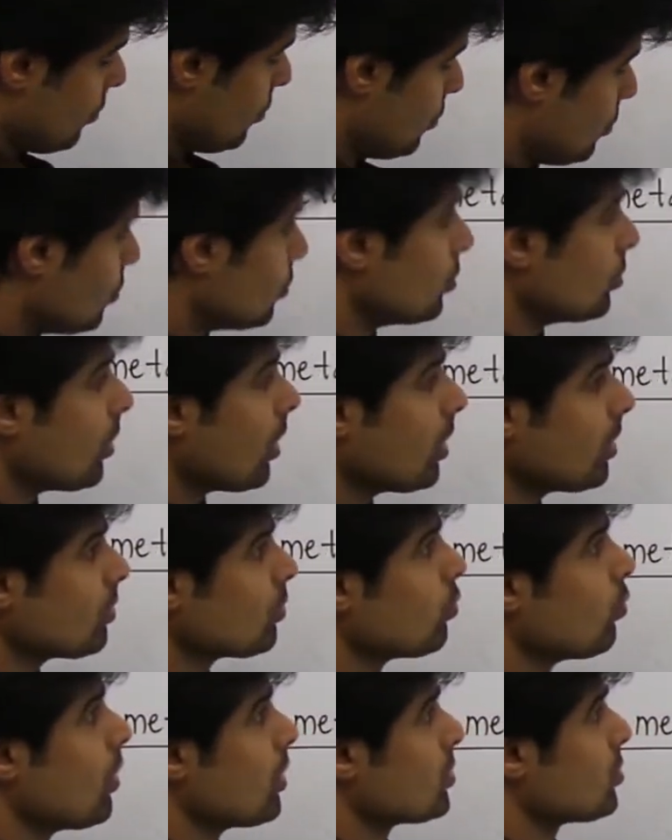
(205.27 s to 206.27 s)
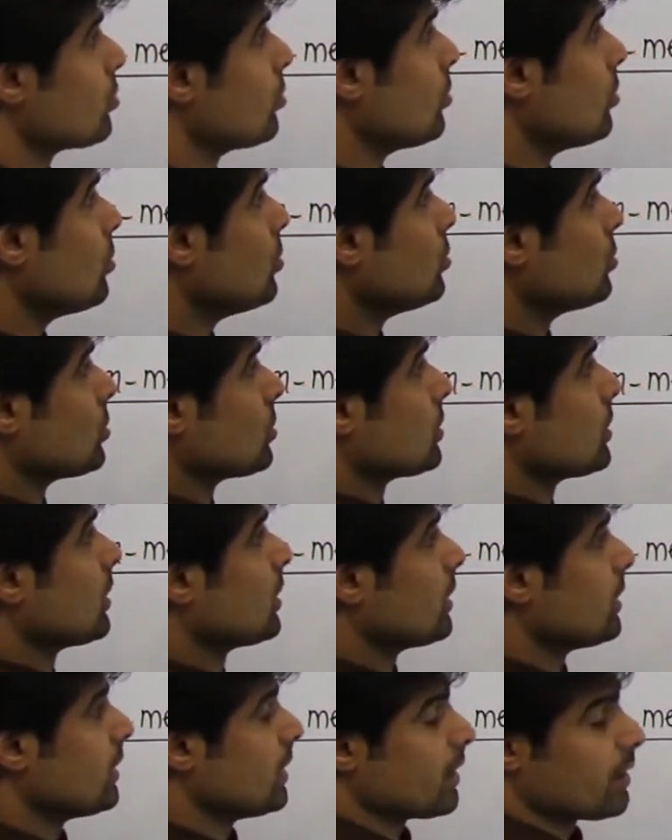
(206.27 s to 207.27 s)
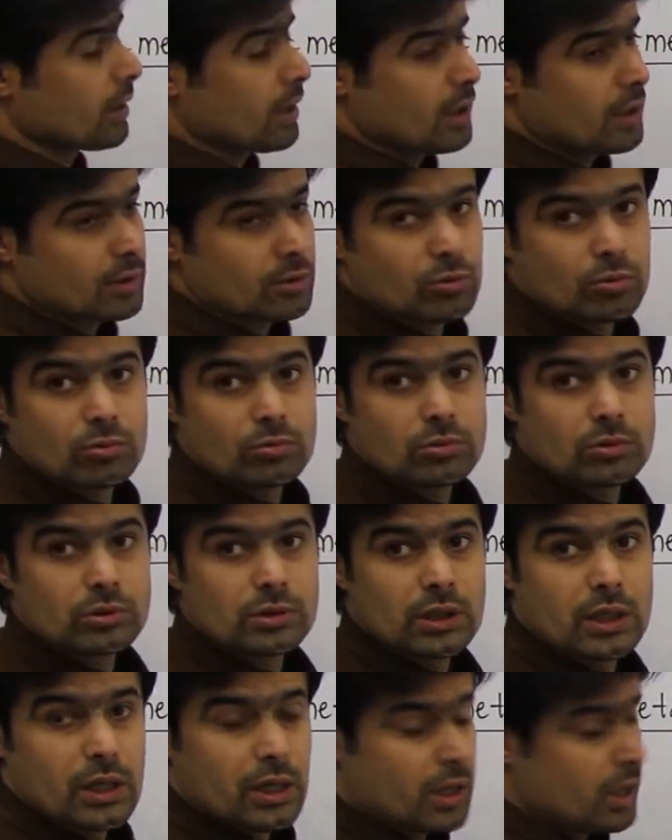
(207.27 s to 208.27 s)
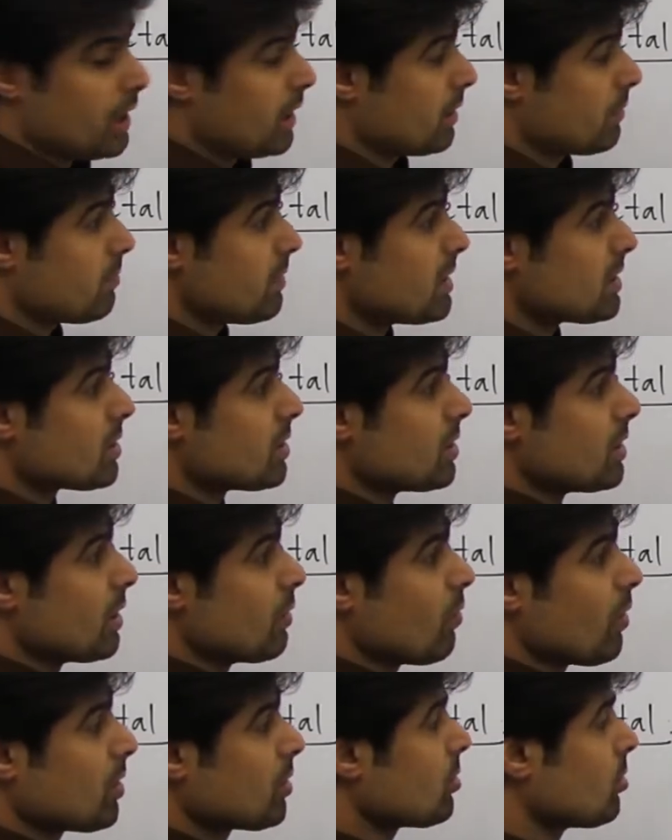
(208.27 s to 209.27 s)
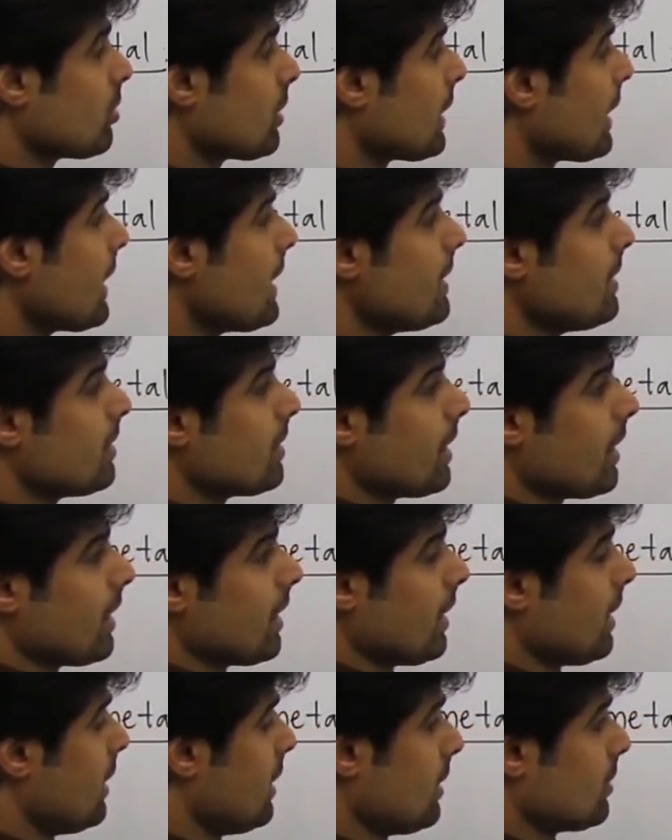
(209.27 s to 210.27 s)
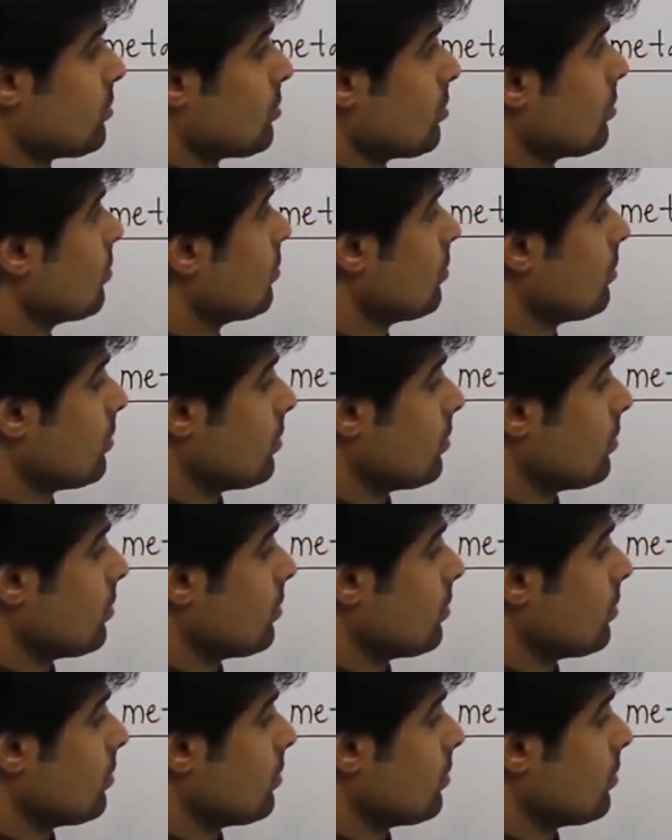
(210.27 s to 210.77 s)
do not want to lose their electrons. It means they want to gain the electron.